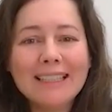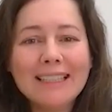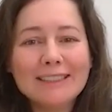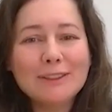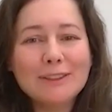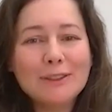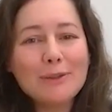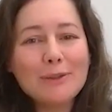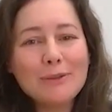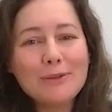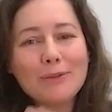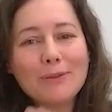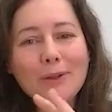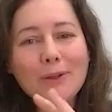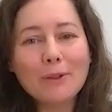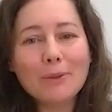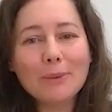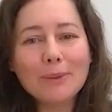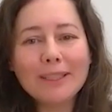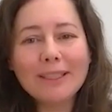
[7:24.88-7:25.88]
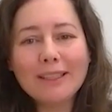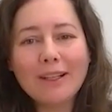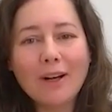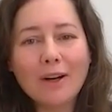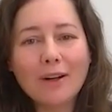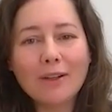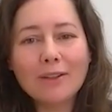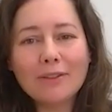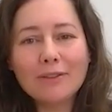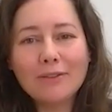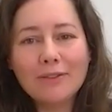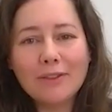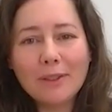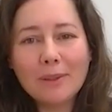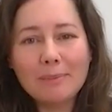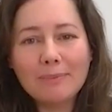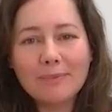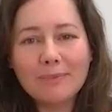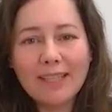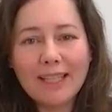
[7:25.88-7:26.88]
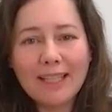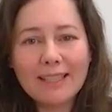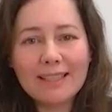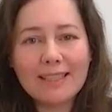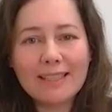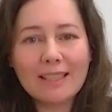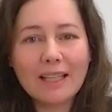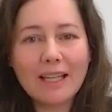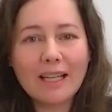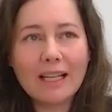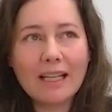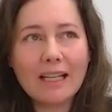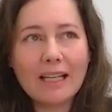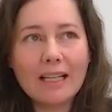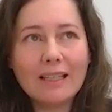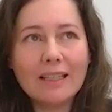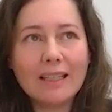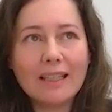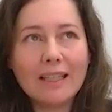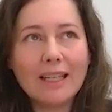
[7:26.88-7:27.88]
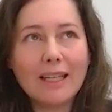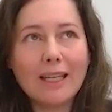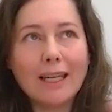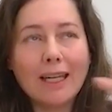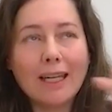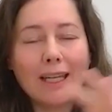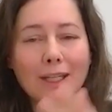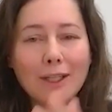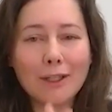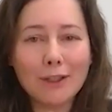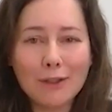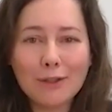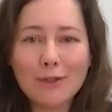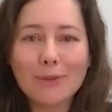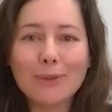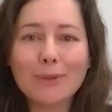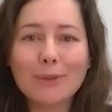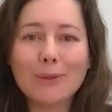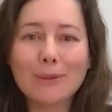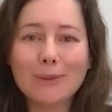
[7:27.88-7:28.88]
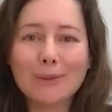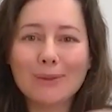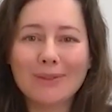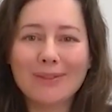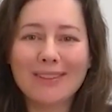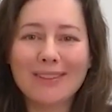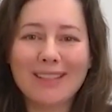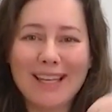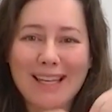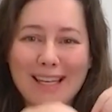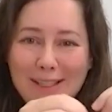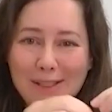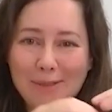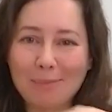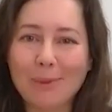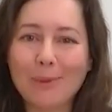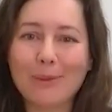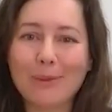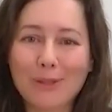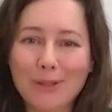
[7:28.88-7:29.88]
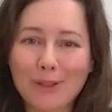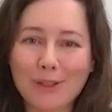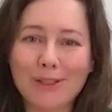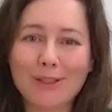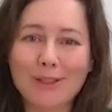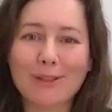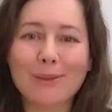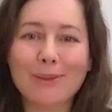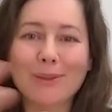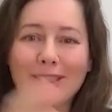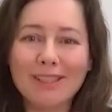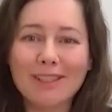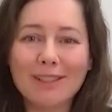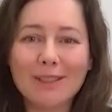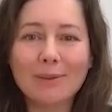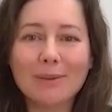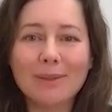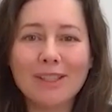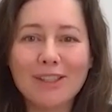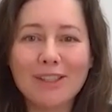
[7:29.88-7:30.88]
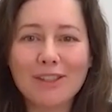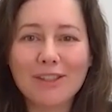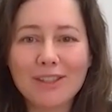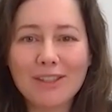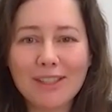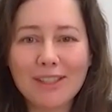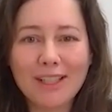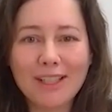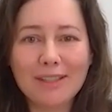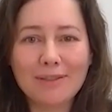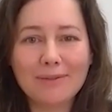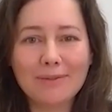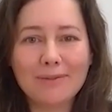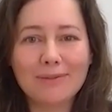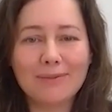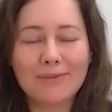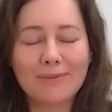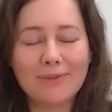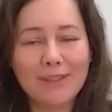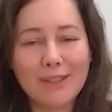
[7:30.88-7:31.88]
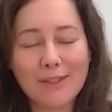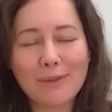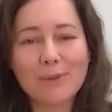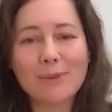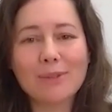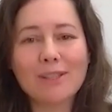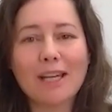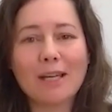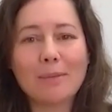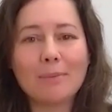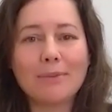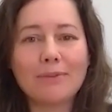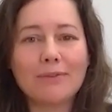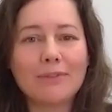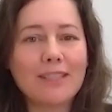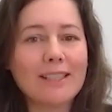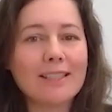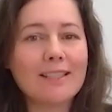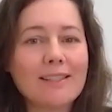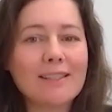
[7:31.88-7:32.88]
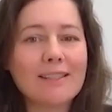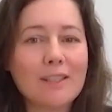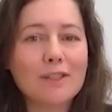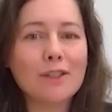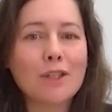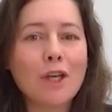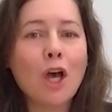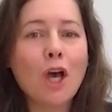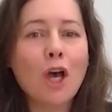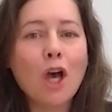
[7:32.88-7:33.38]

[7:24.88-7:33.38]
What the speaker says: So following on from that initial exposure to the integration of these two types of data sets,